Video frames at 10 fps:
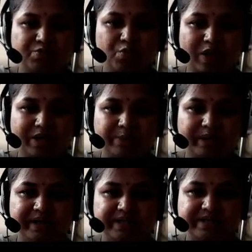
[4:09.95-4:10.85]

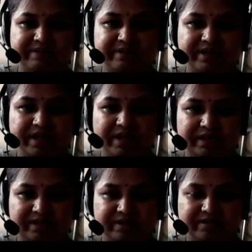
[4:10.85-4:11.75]
127
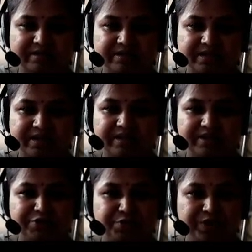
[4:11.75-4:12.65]
characters in a
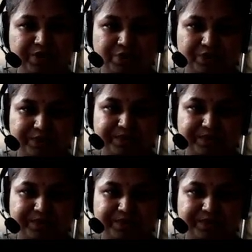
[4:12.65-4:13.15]
Unicode.